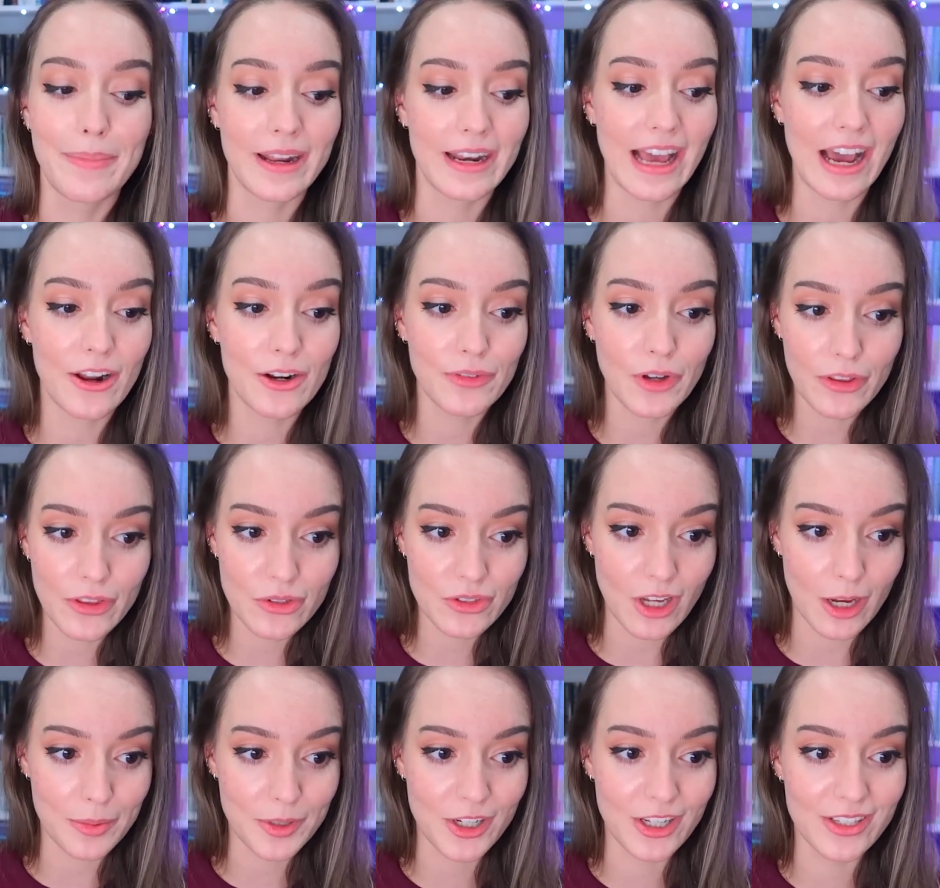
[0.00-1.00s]
But out of all those
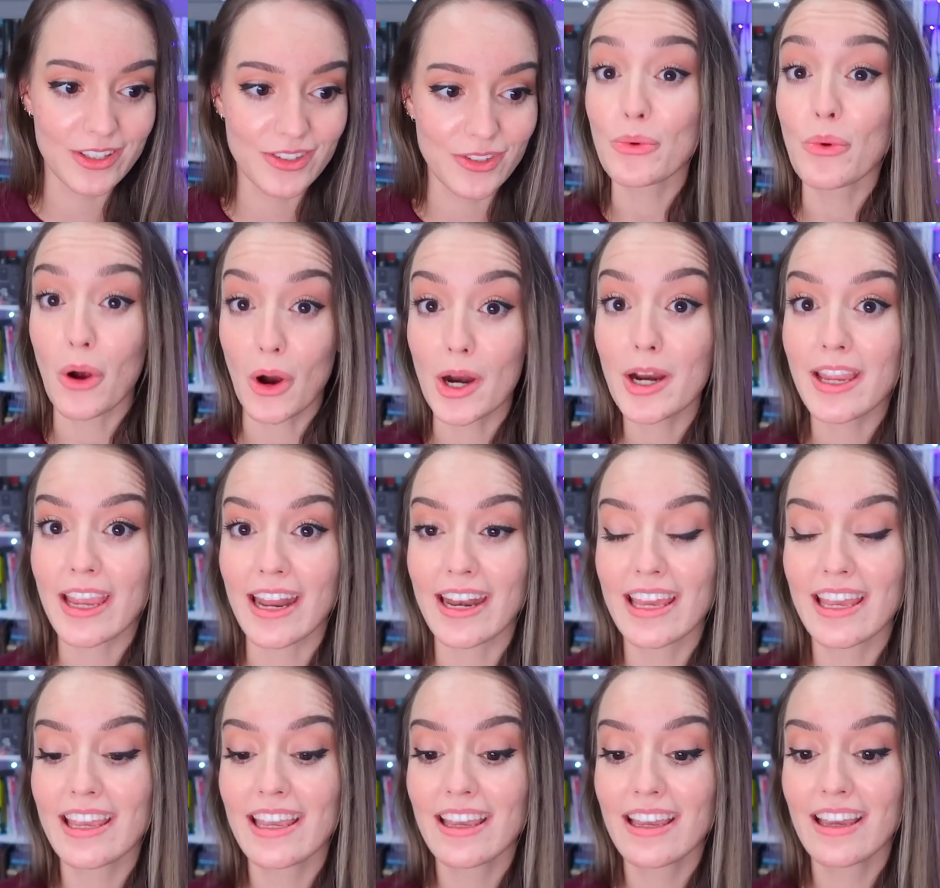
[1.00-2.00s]
options, you are
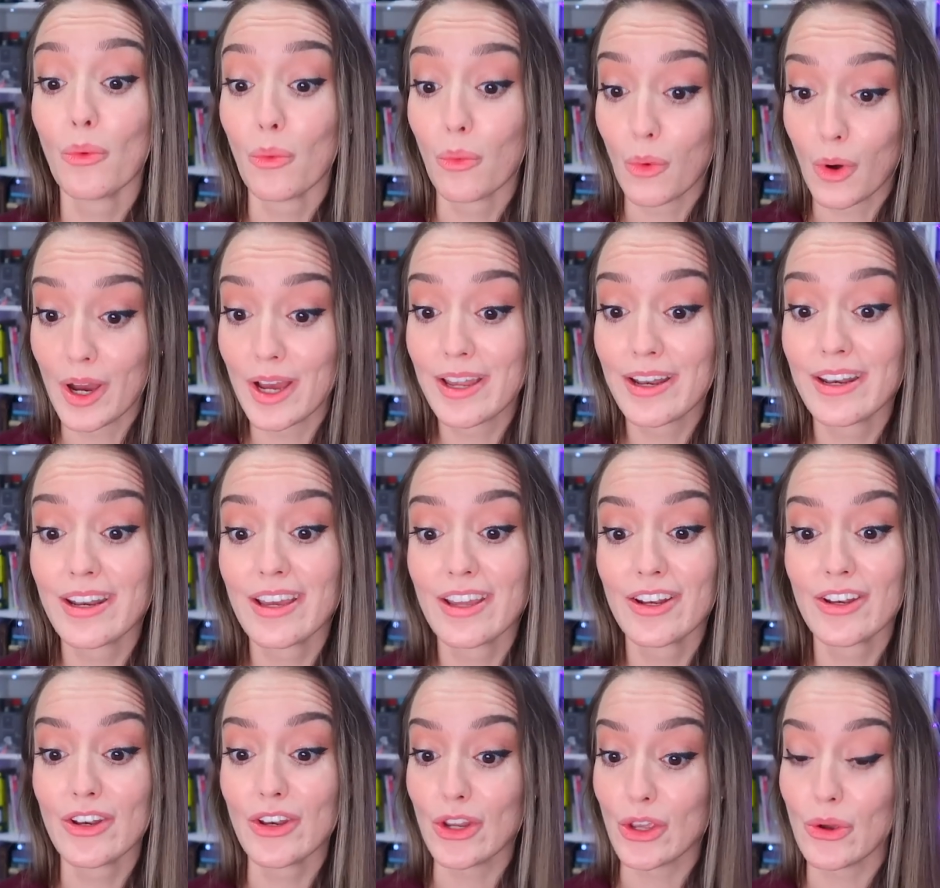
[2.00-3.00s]
getting one
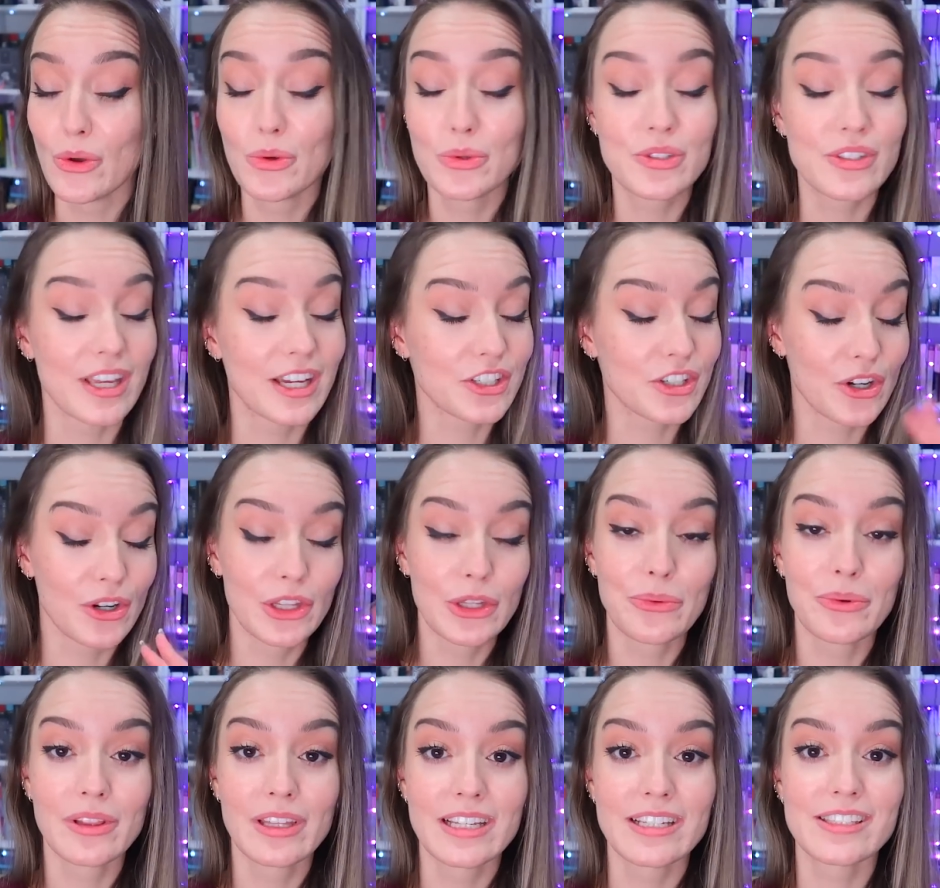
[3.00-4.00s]
new / early
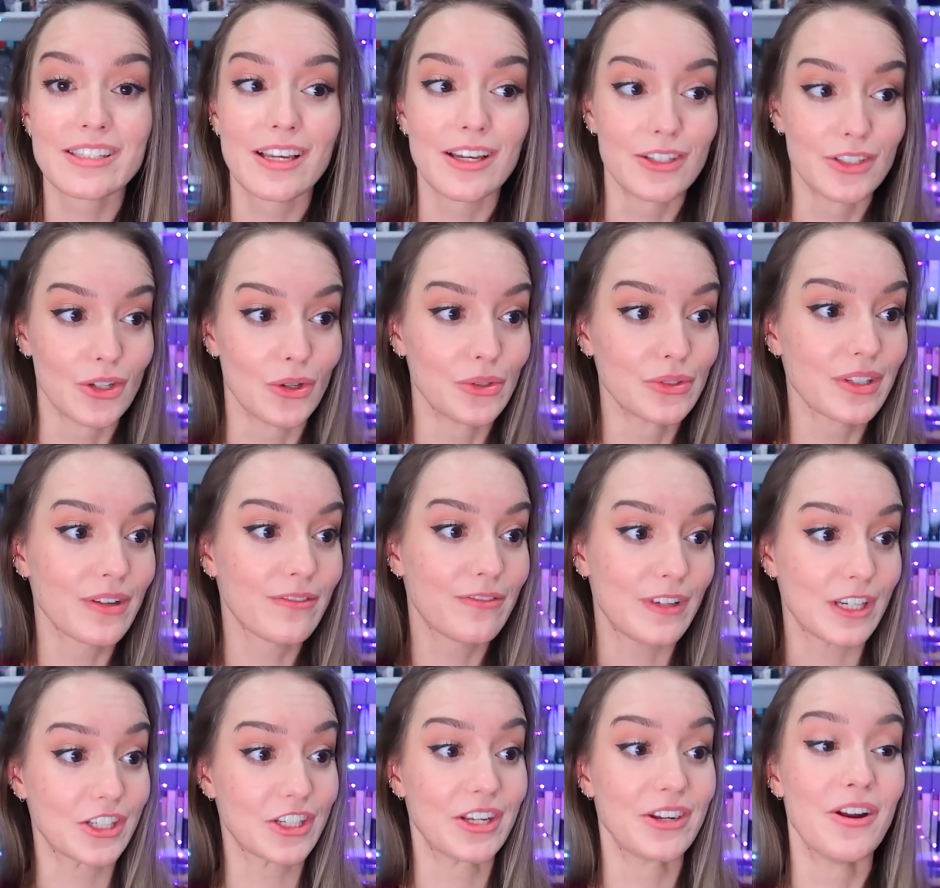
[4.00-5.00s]
release adult
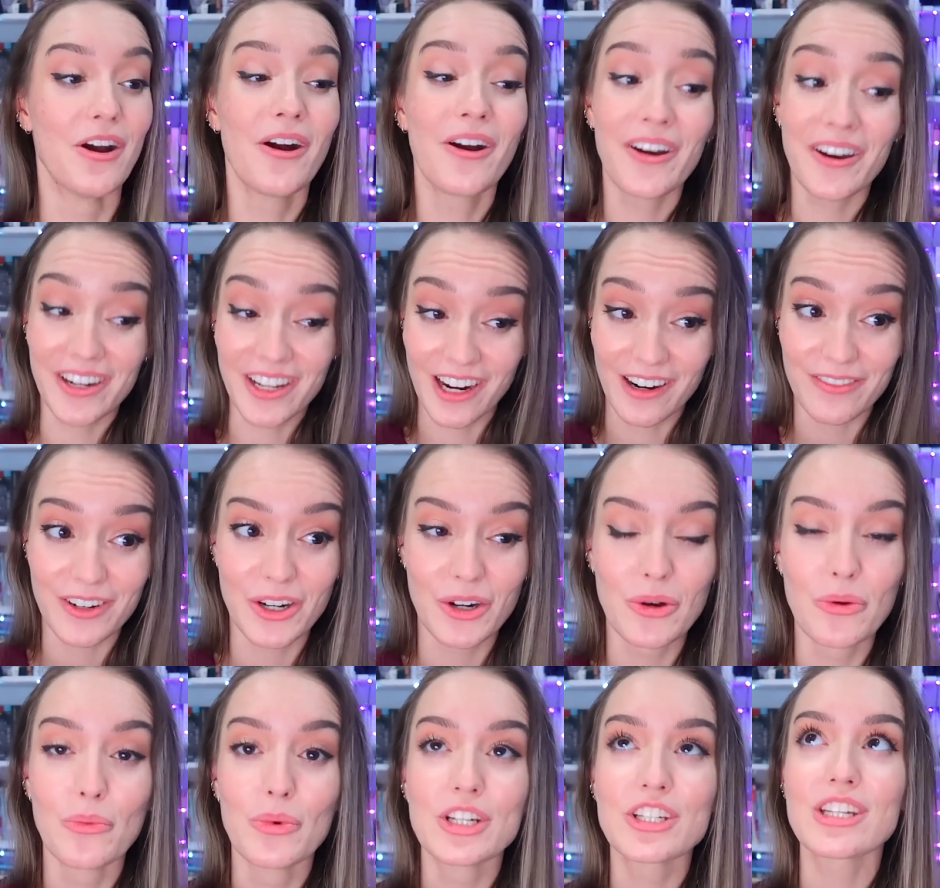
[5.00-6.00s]
fiction
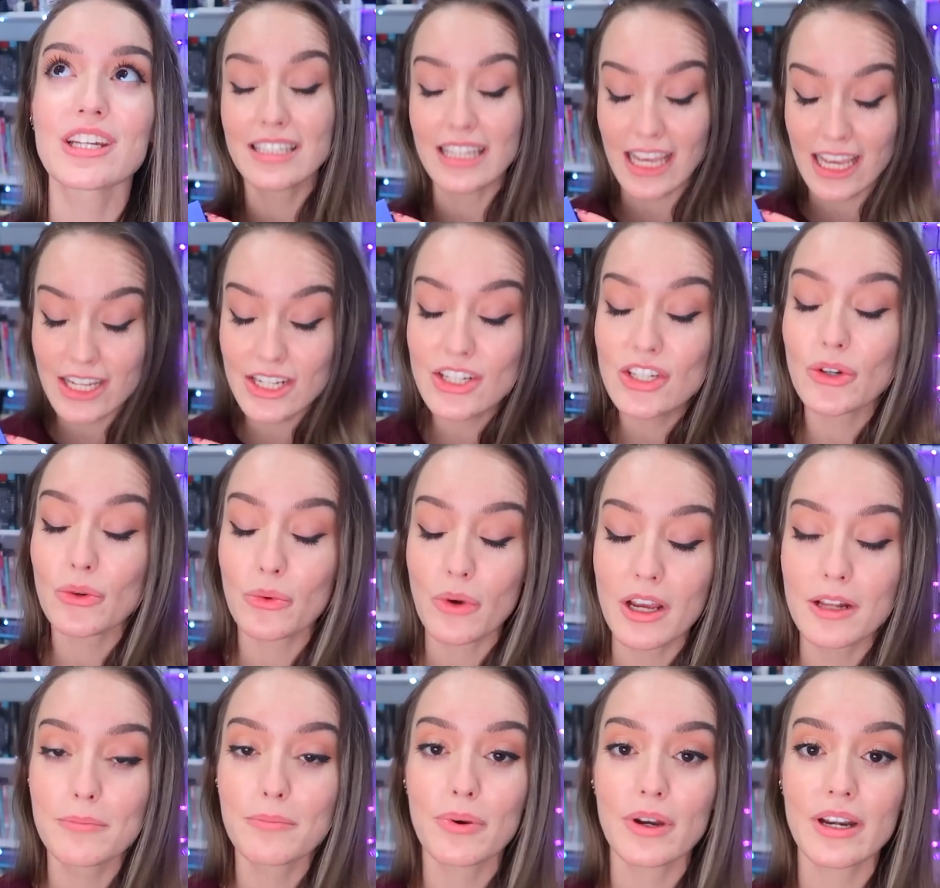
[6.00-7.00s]
hardcover, which tend to
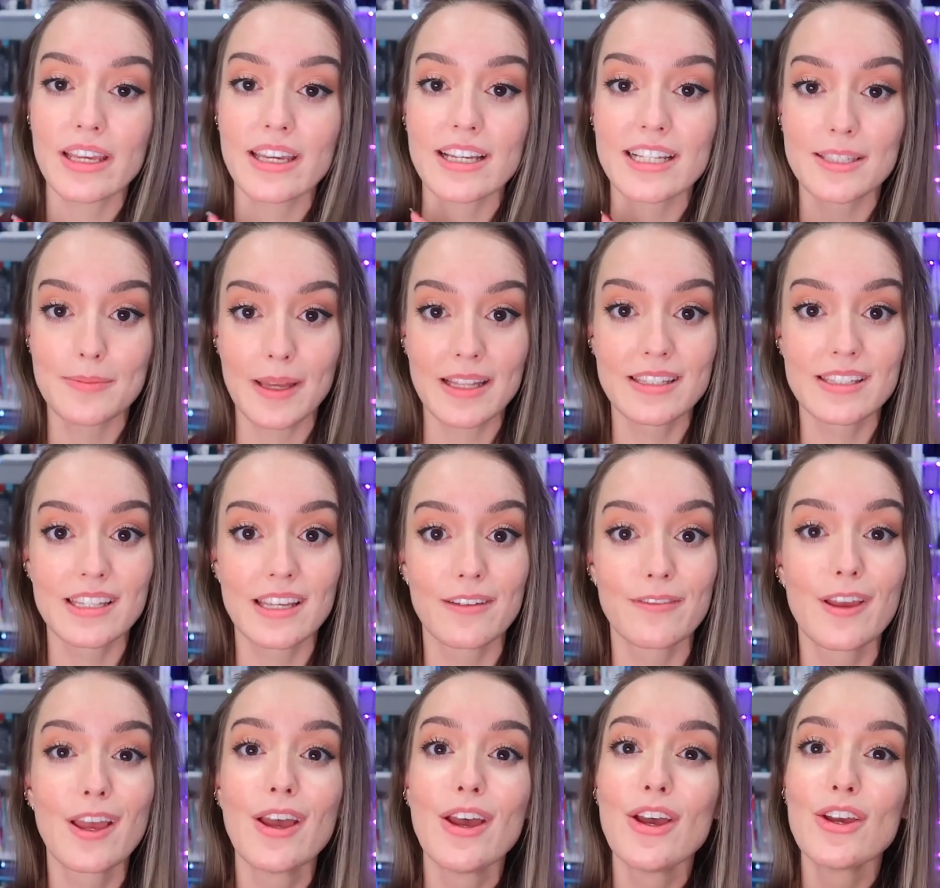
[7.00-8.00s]
run pretty expensive.